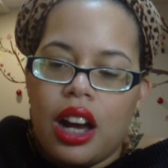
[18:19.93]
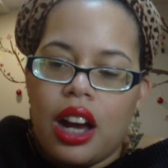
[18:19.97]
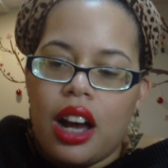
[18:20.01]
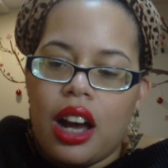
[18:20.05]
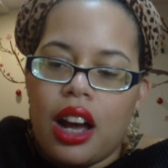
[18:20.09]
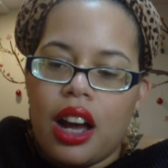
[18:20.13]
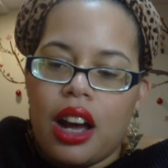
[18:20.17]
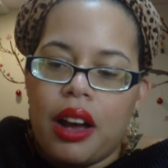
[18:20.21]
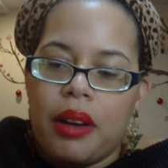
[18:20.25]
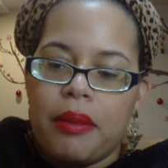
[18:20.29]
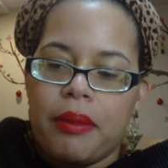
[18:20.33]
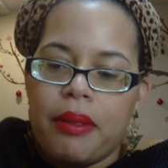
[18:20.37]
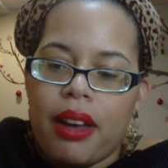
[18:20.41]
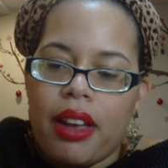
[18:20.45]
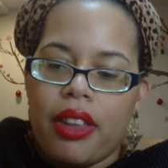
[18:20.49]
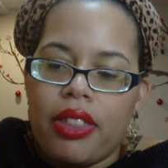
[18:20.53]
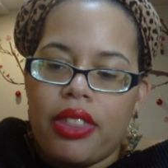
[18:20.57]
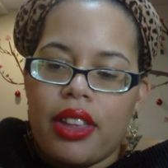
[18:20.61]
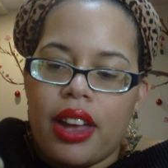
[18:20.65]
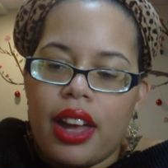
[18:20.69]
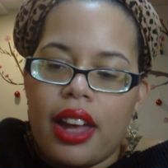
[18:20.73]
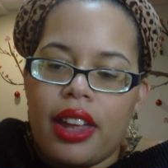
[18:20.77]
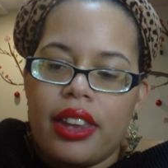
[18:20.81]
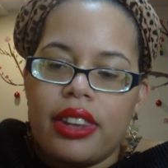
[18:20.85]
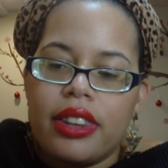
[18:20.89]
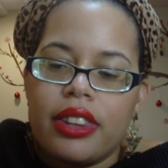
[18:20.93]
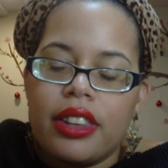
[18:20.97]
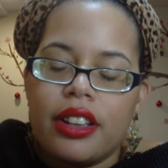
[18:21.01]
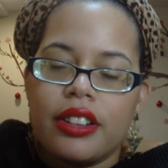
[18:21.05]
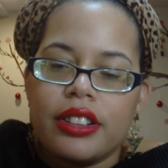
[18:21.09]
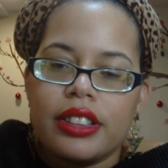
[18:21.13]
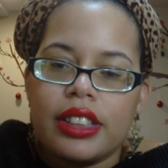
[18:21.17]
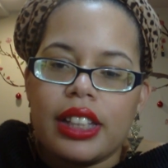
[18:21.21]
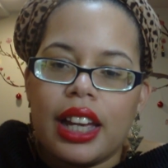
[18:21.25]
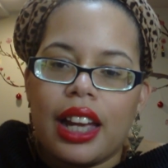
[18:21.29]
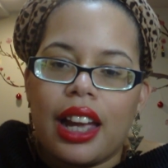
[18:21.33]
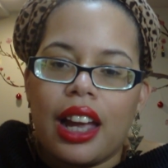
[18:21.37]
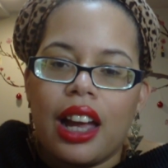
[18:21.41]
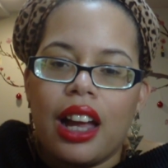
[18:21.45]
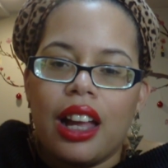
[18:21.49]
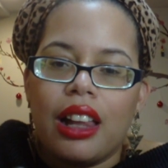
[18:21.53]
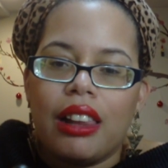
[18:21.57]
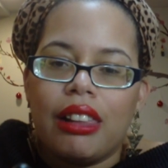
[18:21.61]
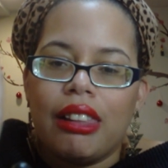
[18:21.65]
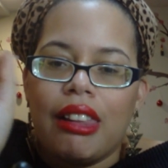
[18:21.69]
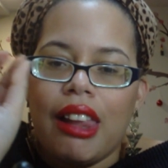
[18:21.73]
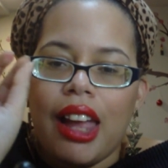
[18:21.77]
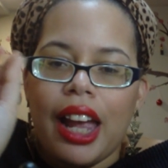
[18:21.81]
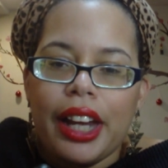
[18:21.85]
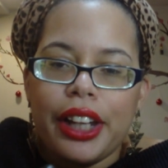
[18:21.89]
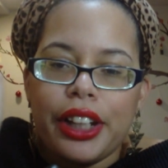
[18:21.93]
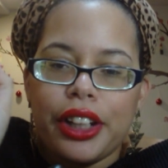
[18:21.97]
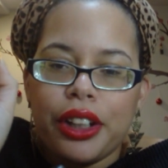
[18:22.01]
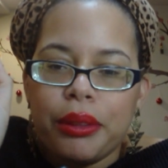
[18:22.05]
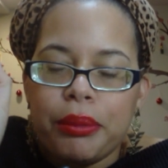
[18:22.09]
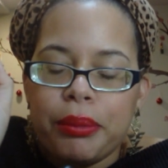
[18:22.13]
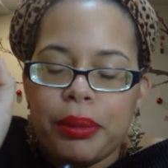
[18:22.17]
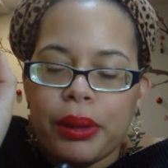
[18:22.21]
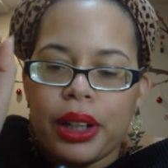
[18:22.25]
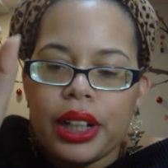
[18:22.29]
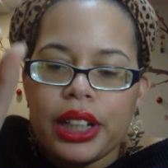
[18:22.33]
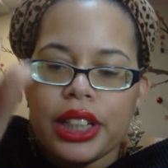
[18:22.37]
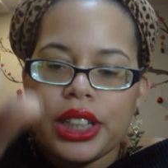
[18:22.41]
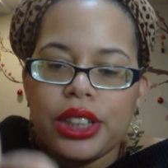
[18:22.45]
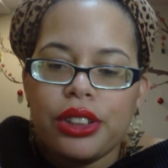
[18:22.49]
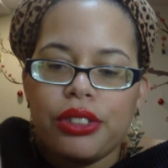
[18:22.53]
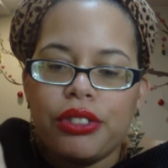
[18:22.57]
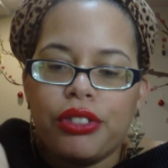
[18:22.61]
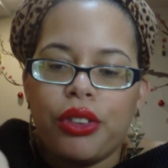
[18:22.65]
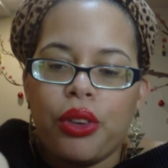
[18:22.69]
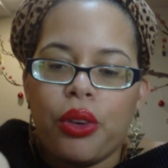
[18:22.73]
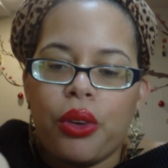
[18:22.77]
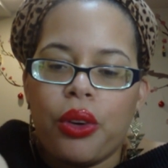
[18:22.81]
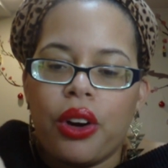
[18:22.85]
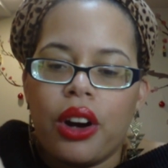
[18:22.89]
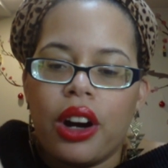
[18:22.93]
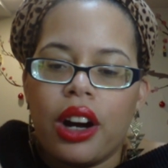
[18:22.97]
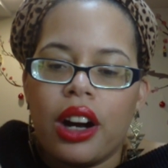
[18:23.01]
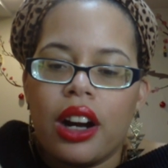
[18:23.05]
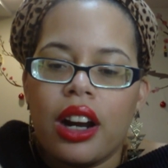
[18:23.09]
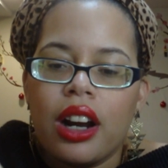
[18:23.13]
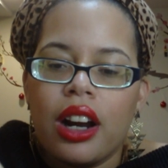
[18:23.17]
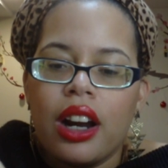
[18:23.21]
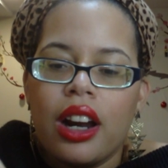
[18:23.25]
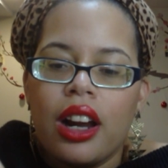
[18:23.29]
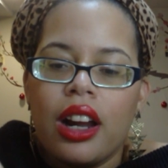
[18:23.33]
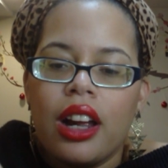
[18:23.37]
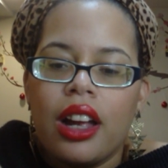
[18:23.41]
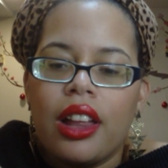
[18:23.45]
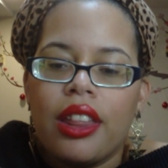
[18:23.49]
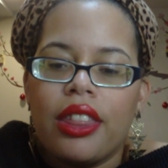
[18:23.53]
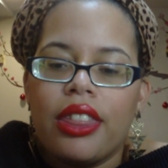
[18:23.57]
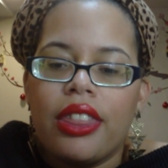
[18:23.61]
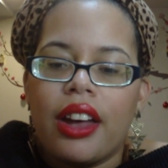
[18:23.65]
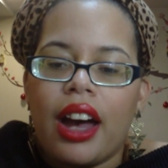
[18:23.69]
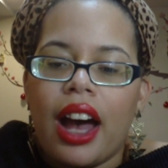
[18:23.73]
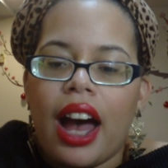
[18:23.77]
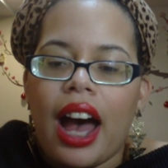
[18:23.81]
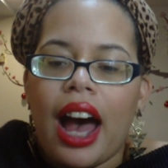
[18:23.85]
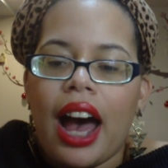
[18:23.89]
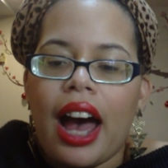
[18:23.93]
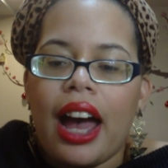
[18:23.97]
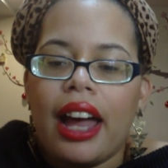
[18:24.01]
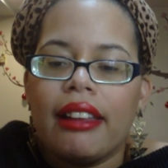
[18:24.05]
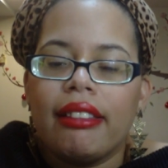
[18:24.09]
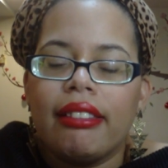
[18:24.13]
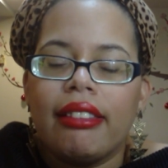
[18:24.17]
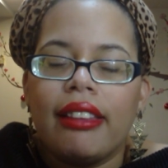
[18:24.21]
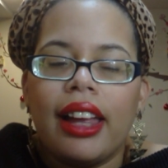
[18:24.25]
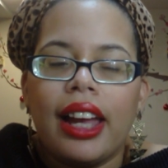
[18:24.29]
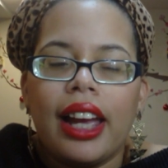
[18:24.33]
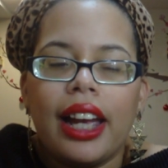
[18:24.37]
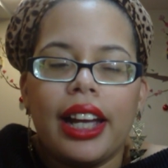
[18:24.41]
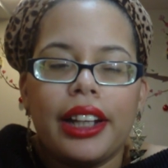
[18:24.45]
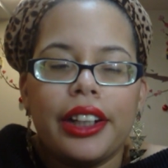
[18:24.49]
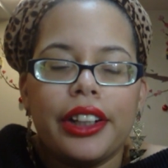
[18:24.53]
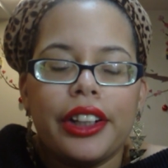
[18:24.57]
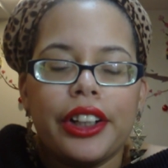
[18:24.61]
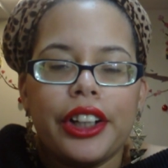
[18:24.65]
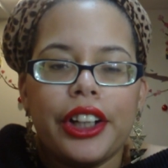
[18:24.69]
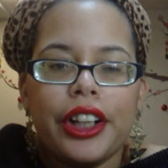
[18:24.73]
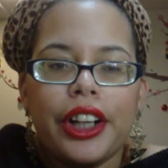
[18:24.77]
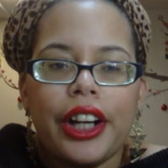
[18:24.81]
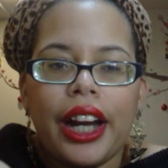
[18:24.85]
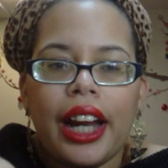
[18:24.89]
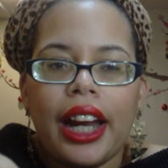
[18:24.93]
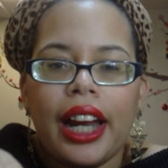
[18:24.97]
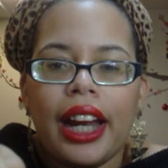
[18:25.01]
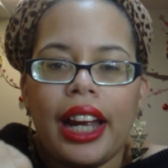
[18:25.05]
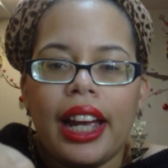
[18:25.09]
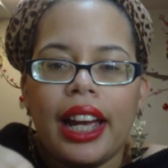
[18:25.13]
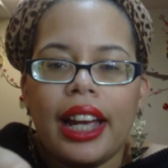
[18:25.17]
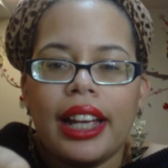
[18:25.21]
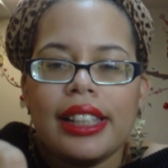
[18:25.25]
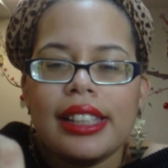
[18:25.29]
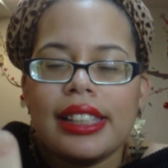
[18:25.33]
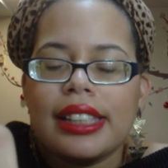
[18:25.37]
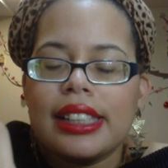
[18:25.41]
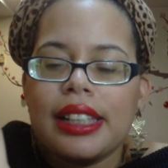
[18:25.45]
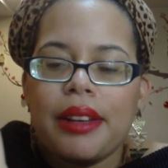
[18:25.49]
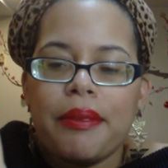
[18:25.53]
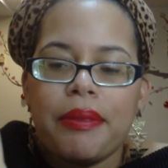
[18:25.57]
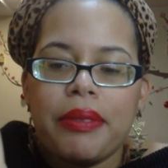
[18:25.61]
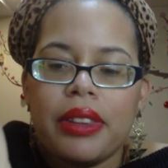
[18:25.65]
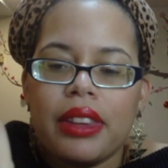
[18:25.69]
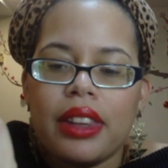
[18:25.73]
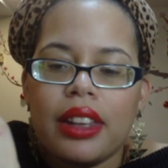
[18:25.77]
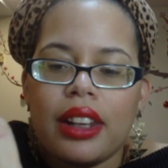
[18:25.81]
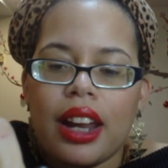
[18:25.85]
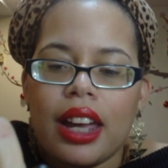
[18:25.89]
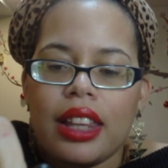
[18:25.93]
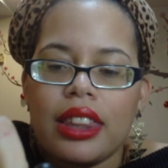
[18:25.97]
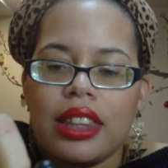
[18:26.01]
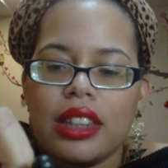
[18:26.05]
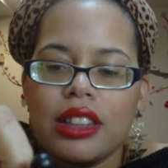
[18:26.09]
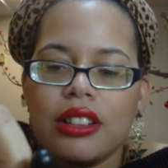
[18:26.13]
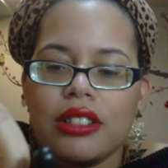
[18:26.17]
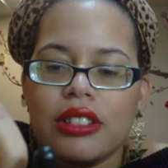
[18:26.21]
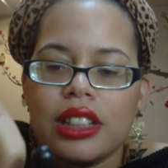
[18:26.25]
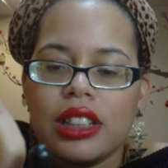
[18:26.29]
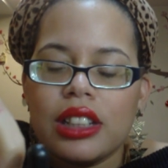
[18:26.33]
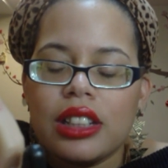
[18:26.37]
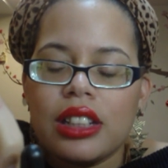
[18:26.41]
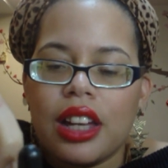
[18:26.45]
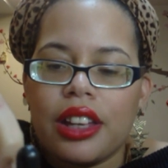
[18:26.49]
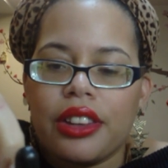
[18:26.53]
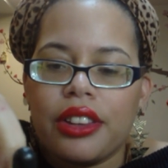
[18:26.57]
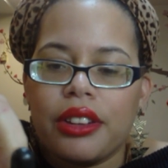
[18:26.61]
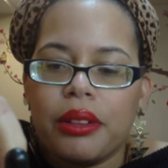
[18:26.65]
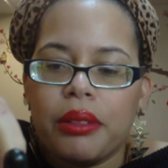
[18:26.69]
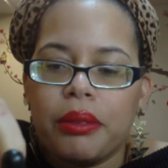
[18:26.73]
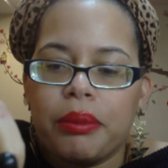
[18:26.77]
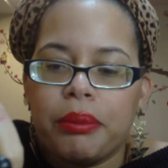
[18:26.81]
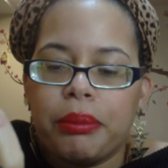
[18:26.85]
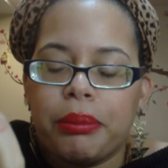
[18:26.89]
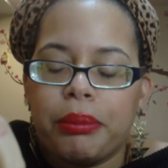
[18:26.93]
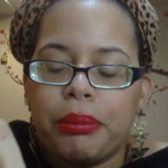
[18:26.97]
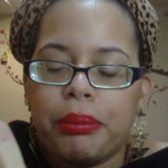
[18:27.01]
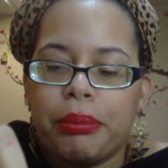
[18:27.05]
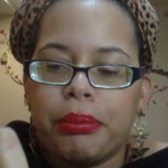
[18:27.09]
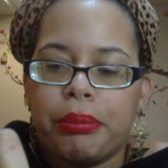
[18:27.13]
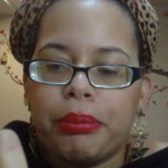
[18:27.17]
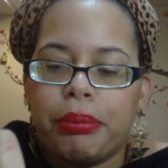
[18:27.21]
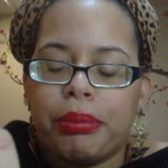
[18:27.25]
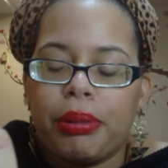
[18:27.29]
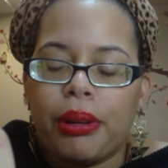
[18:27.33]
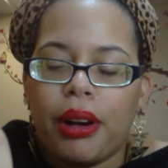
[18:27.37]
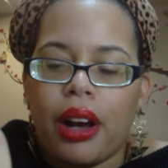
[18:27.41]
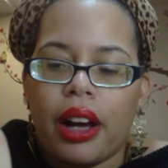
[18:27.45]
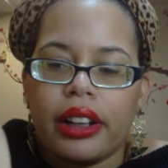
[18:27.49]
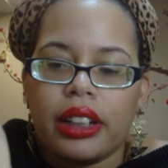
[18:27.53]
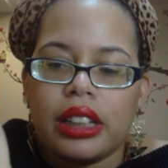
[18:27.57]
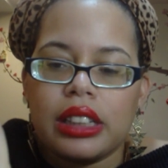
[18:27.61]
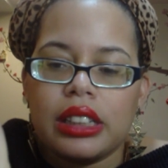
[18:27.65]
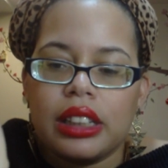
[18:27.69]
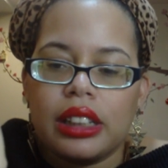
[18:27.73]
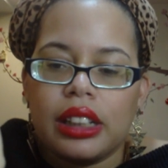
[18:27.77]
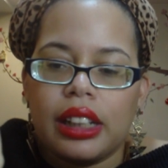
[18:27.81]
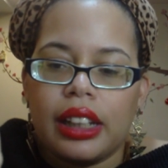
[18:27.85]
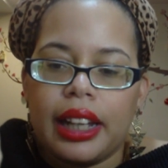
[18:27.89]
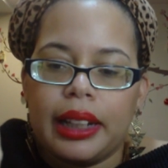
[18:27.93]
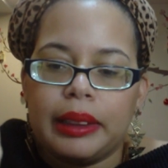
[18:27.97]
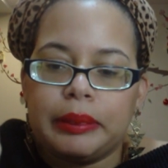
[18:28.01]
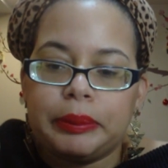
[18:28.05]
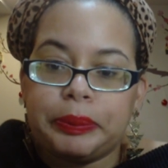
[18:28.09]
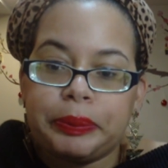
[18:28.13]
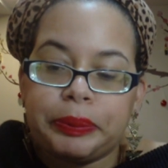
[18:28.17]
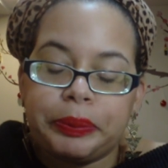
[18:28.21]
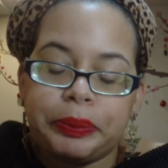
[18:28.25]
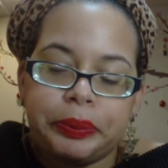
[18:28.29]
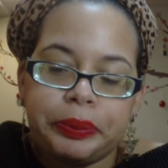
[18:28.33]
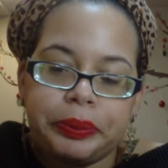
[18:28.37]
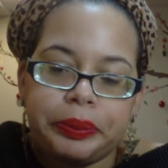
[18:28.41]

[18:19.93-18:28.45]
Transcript: And then there's like a liner brush for the eyeliner and something. I think there's another product in the line.